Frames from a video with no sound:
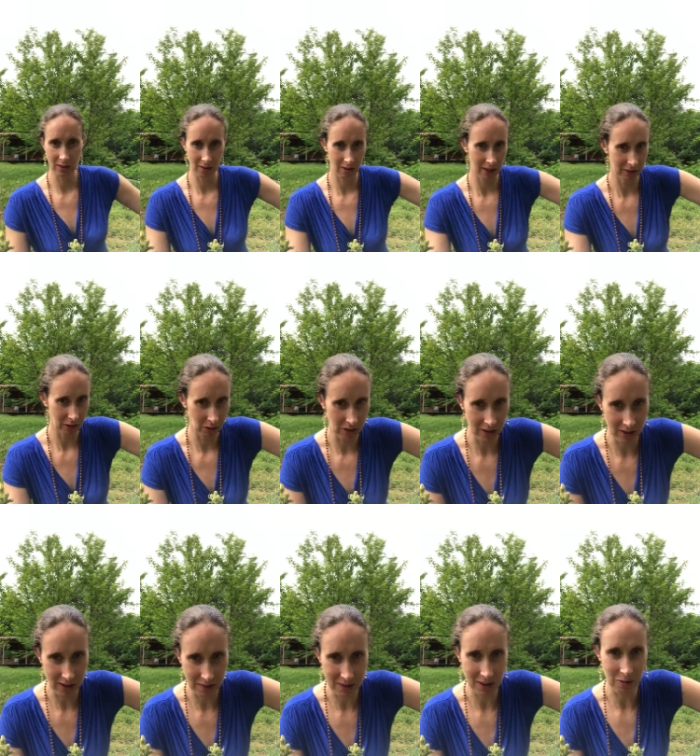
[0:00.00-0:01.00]
Not everyone
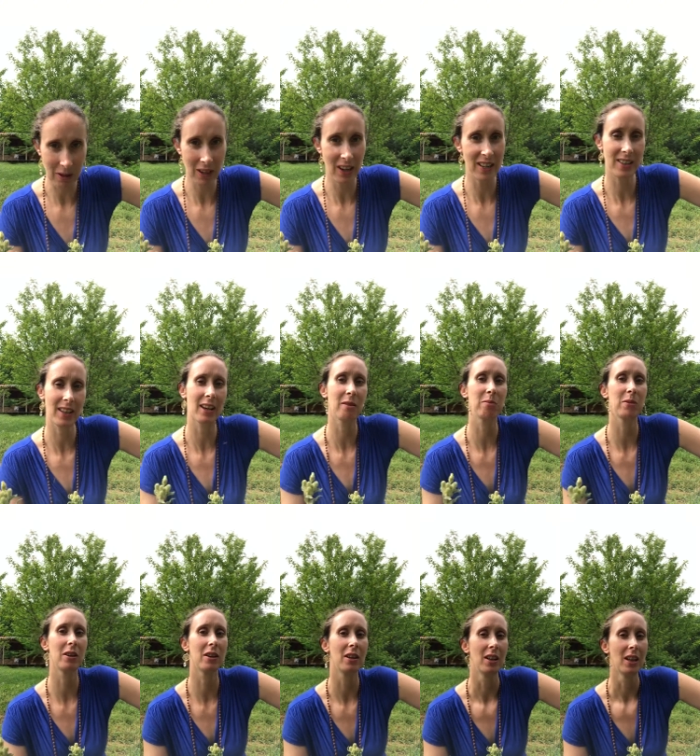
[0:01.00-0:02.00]
seems to realize that,
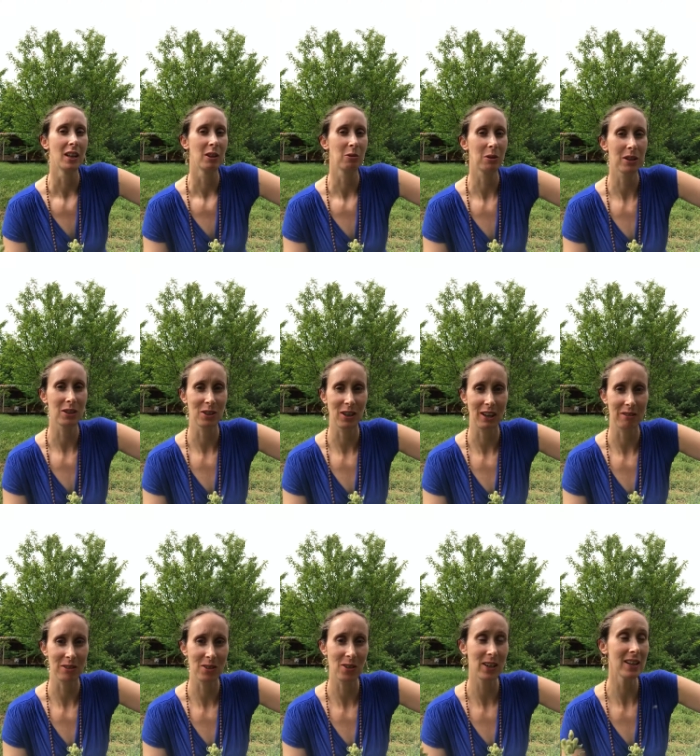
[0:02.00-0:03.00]
but we do
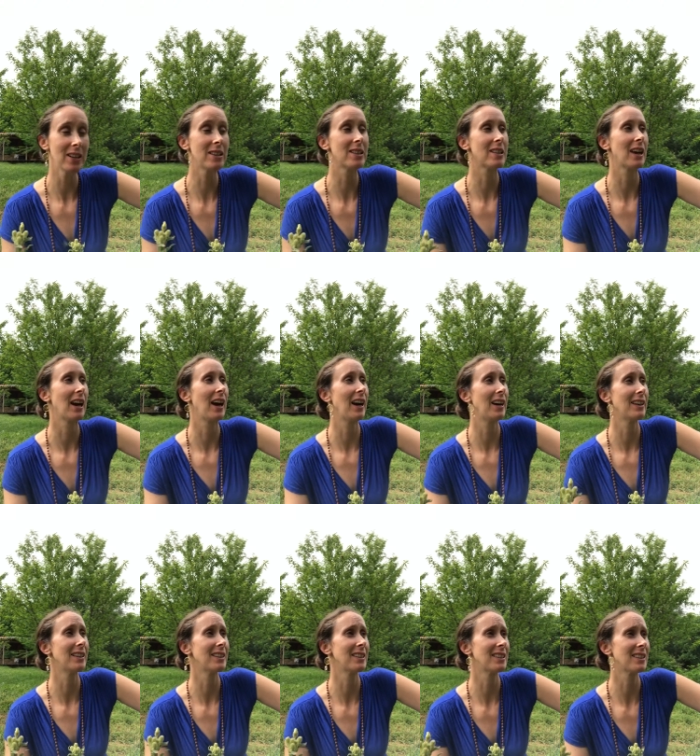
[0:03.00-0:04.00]
have a choice.
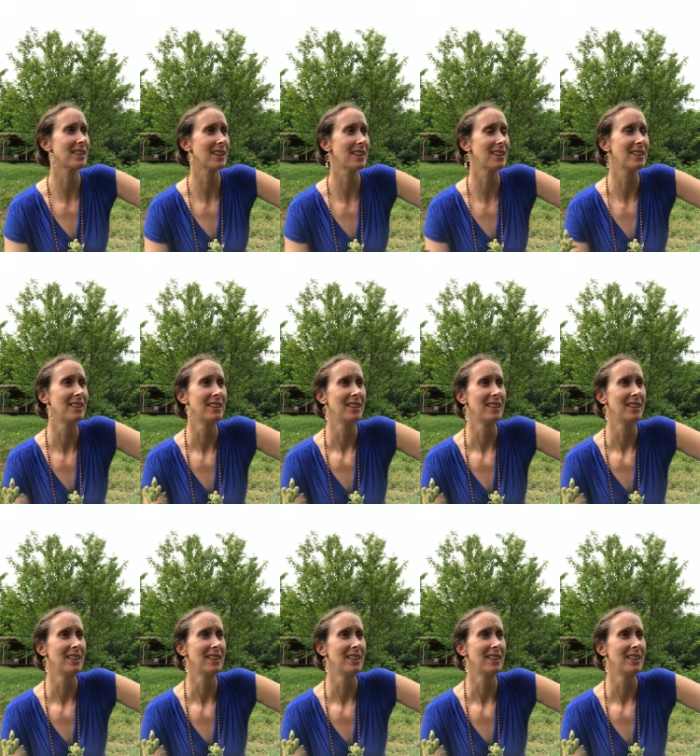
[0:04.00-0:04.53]
And uh,